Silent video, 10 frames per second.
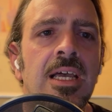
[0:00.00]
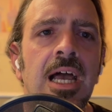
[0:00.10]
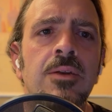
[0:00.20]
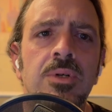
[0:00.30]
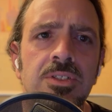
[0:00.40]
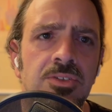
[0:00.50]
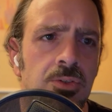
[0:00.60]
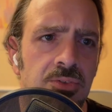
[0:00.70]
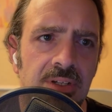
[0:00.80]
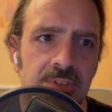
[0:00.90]
Anyone
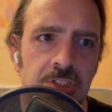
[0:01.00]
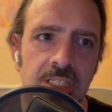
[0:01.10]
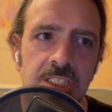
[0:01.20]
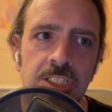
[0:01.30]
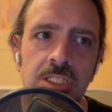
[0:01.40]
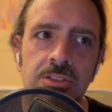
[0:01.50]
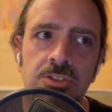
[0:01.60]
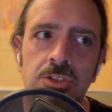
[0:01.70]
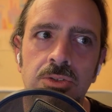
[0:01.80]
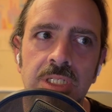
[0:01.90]
who's ever tried to share their
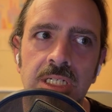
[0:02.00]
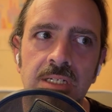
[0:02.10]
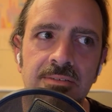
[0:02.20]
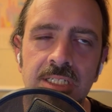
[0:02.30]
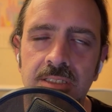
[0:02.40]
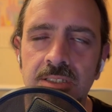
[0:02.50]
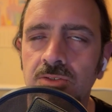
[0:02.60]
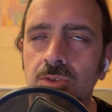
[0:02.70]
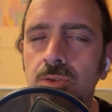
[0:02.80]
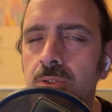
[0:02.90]
screen in like
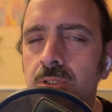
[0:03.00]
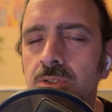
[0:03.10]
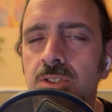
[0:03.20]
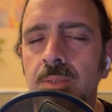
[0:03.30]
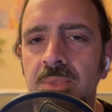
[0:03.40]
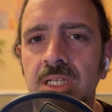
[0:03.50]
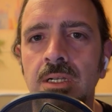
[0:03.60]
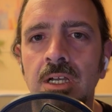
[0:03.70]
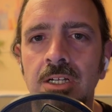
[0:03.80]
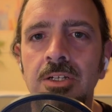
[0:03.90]
Discord or something
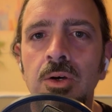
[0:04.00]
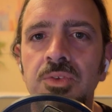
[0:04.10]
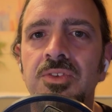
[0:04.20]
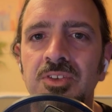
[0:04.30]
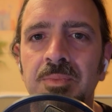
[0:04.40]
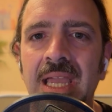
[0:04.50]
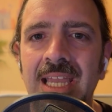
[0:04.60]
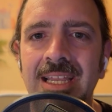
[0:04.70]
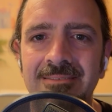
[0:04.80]
knows this pain,